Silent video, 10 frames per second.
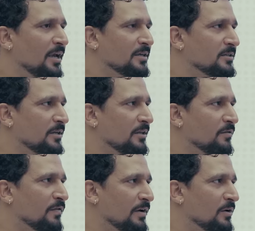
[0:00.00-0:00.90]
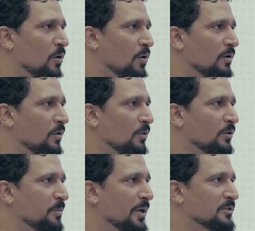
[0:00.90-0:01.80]
exiting the final corner
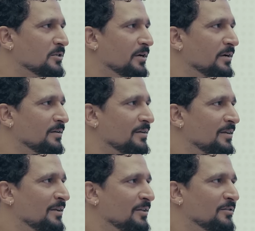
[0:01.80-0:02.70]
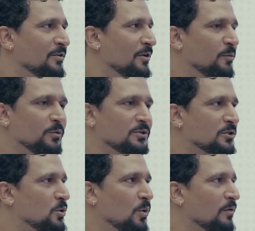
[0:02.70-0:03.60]
onto the main straight. Mm the rear would
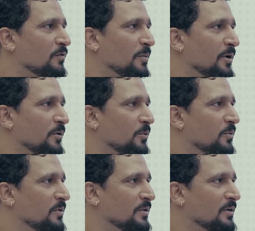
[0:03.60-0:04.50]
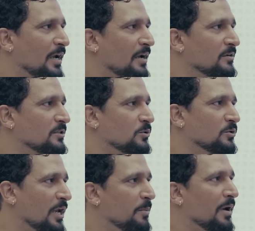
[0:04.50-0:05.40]
just go out from under you. Hmm. The tires,
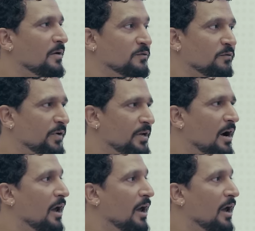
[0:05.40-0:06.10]
those MRFs were very